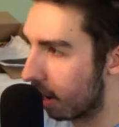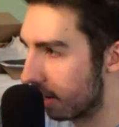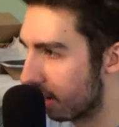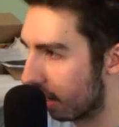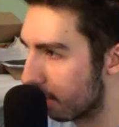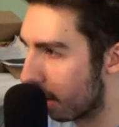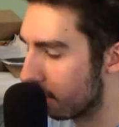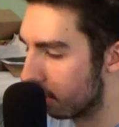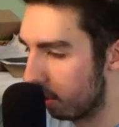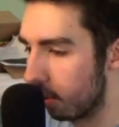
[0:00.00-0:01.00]
where I talk
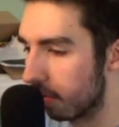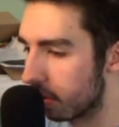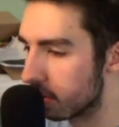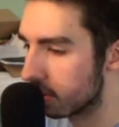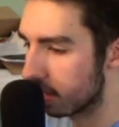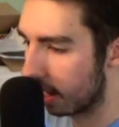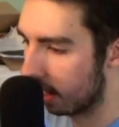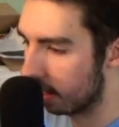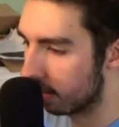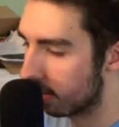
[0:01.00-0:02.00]
about the universe
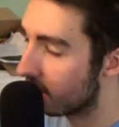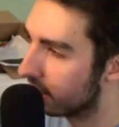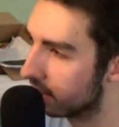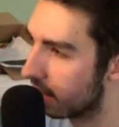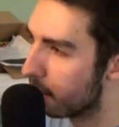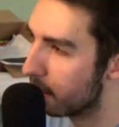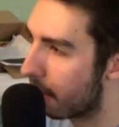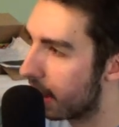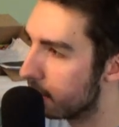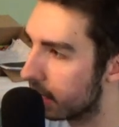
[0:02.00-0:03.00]
and things that
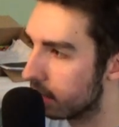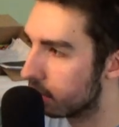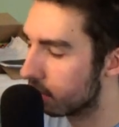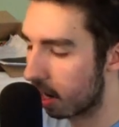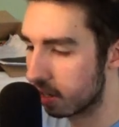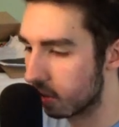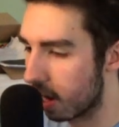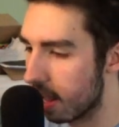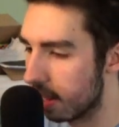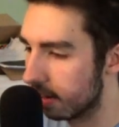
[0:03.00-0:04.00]
might make you scratch your
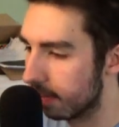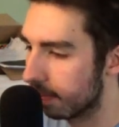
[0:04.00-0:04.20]
head.